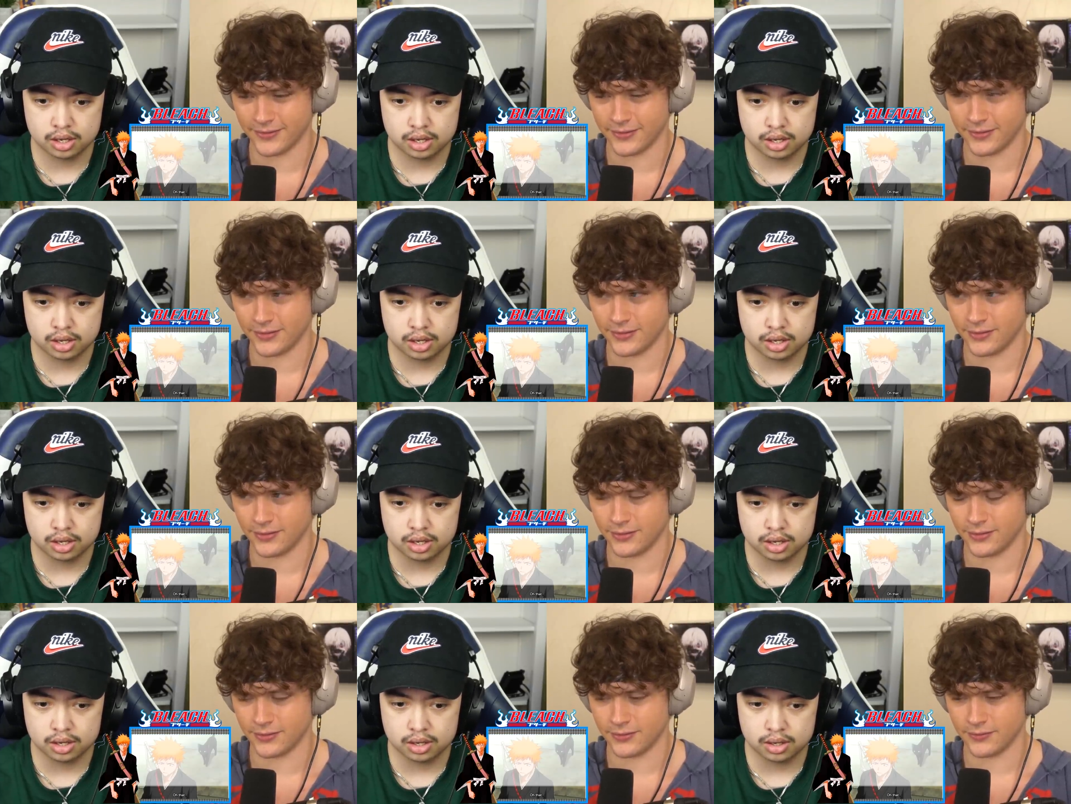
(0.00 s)

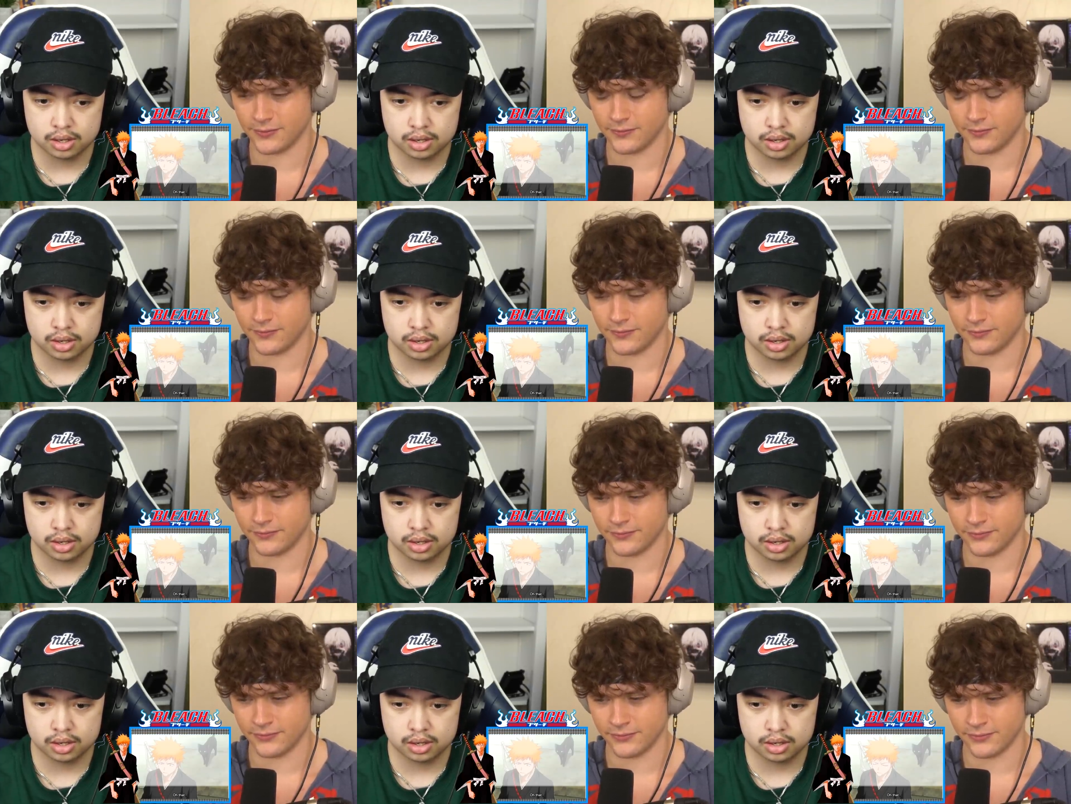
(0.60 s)

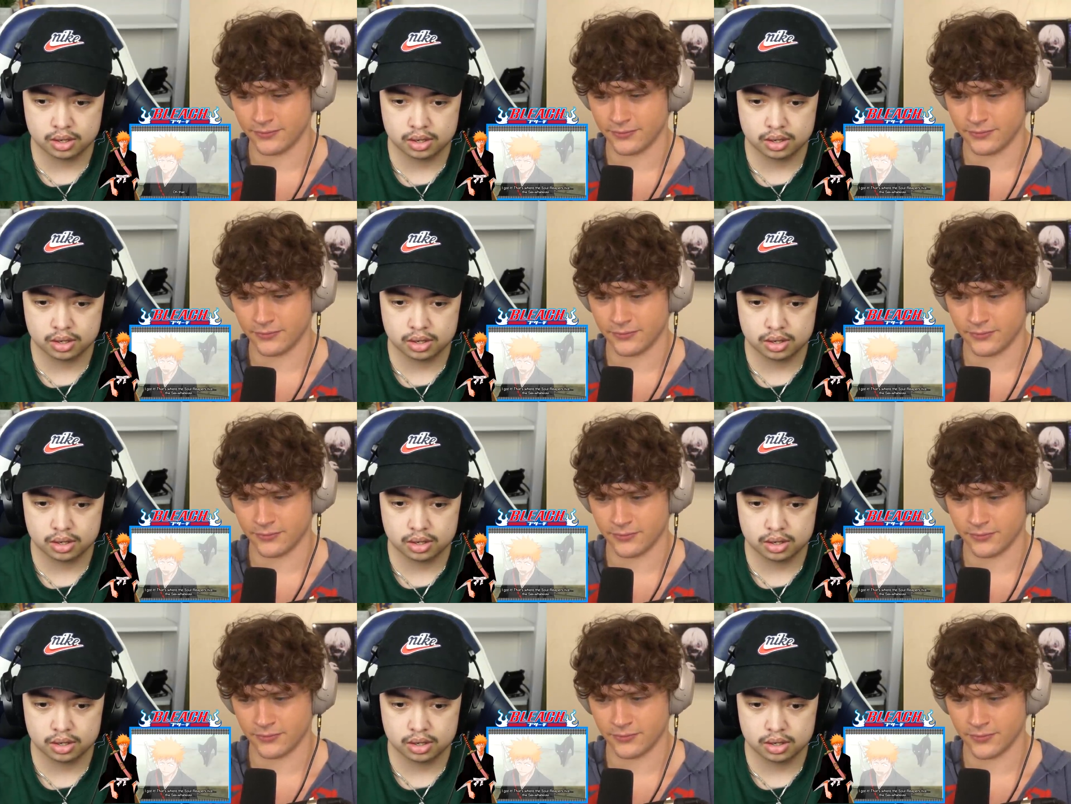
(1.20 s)

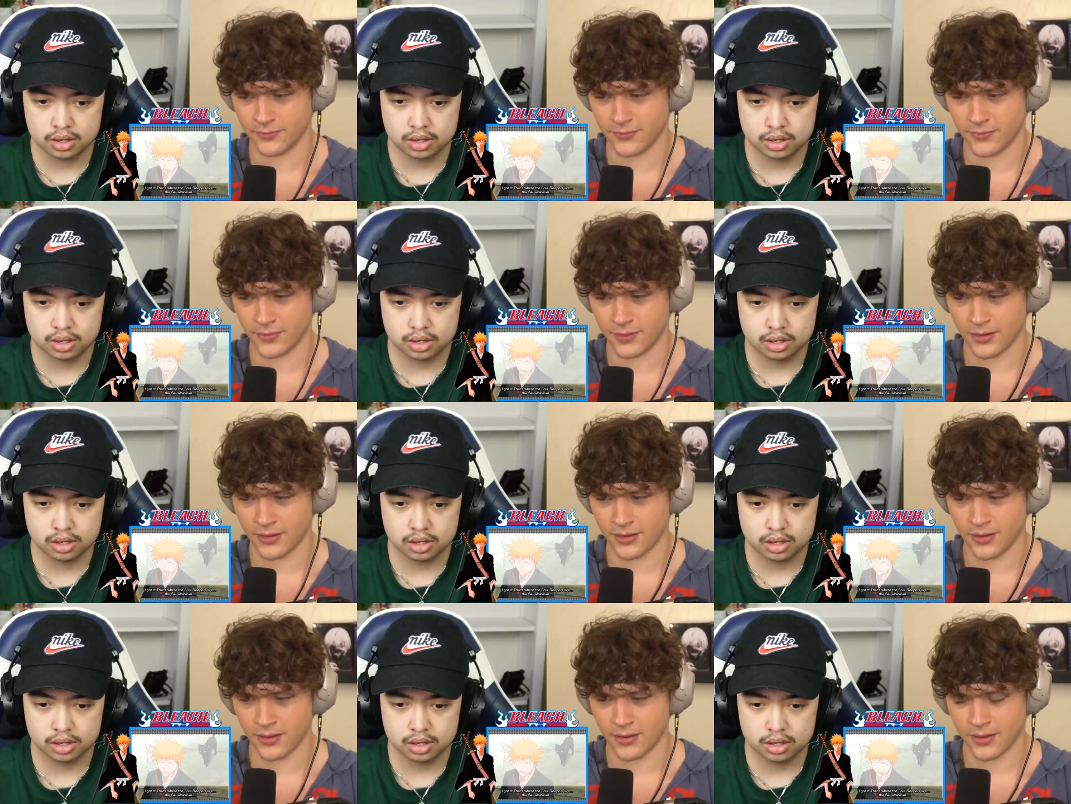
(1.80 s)

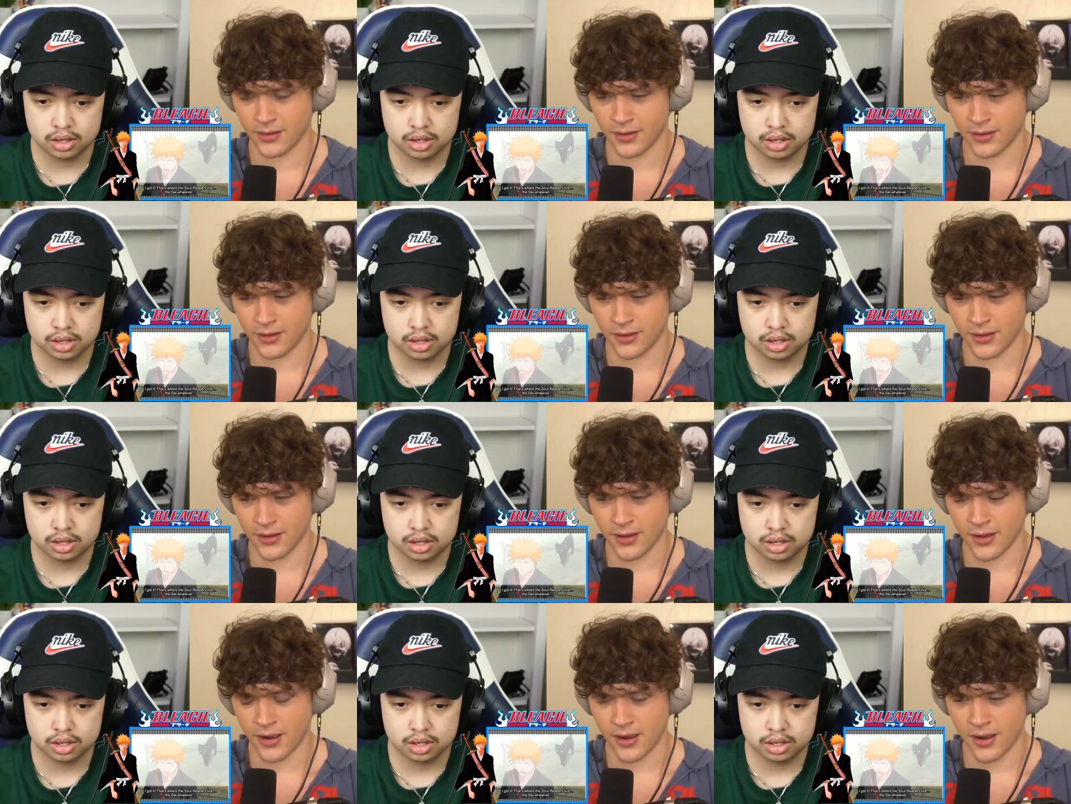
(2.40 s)

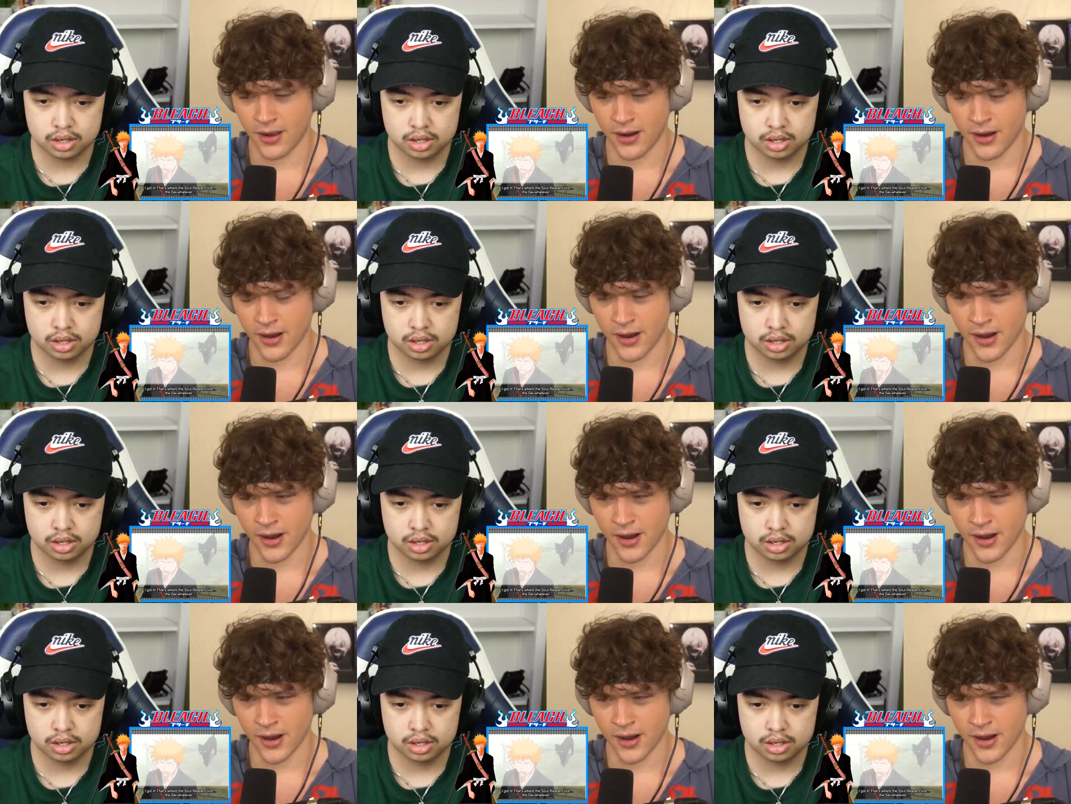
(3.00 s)
Nothing is said.